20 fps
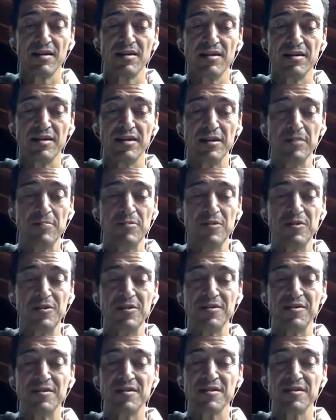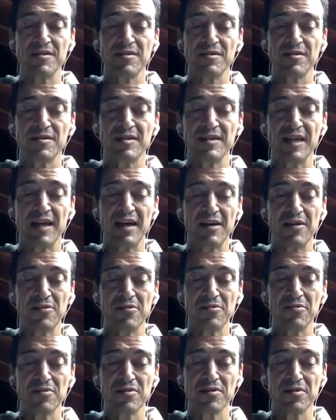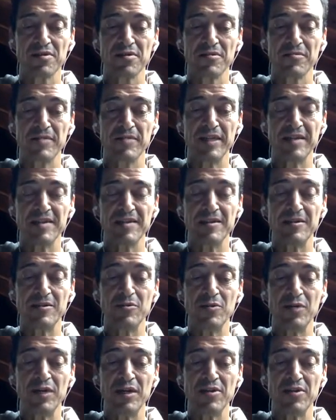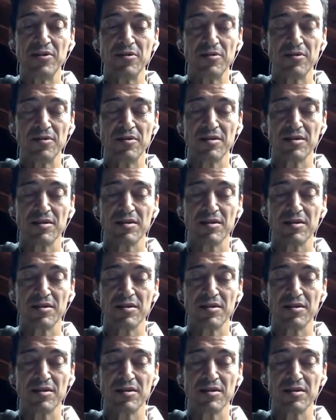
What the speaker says: the images, sounds of that situation.